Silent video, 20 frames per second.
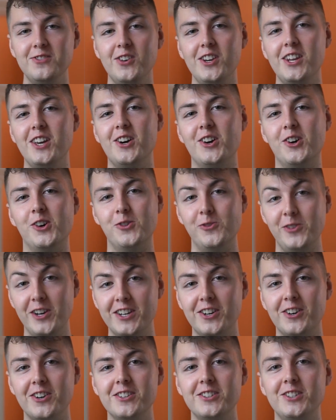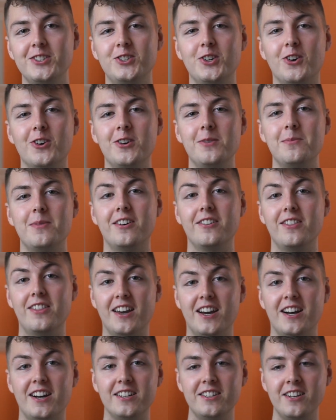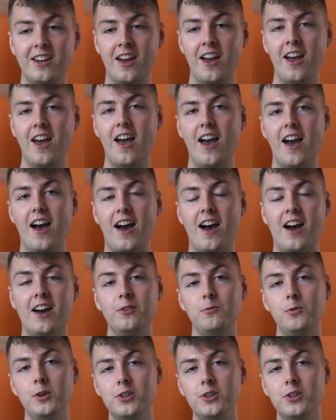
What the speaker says: video, we're going to talk about that, and we're